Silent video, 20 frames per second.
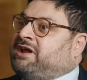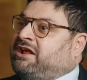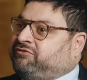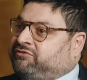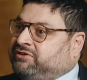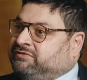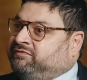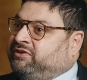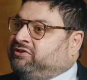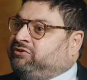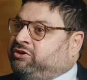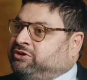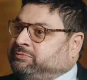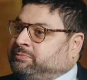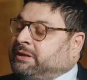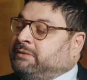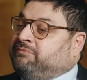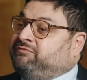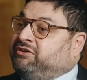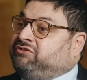actually going to
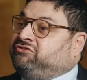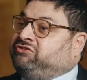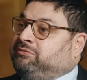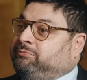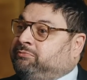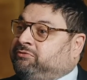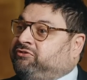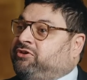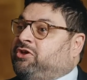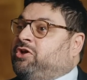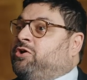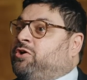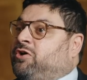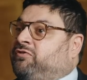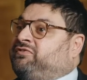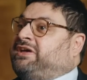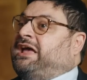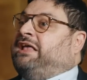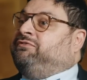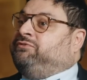become victims yeah.
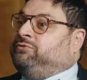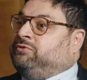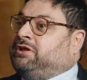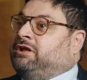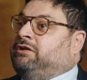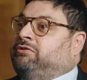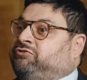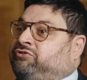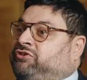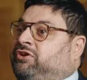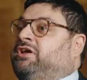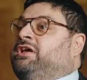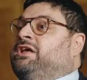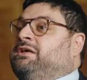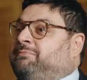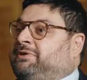of cancel culture